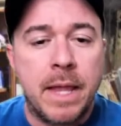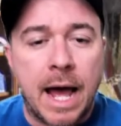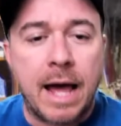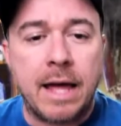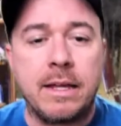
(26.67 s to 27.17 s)

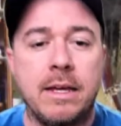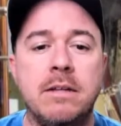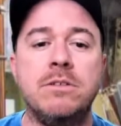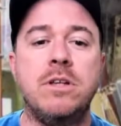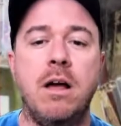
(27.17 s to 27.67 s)
I ain't.
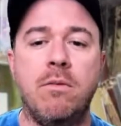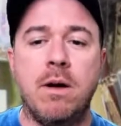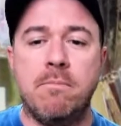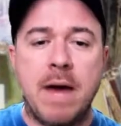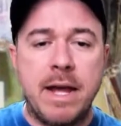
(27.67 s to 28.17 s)

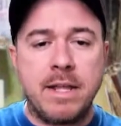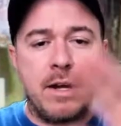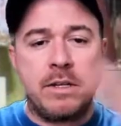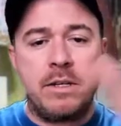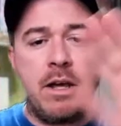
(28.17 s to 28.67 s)
So, may
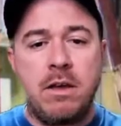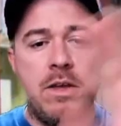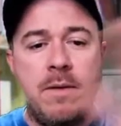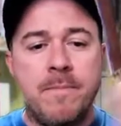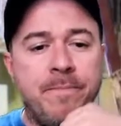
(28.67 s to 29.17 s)
there to you.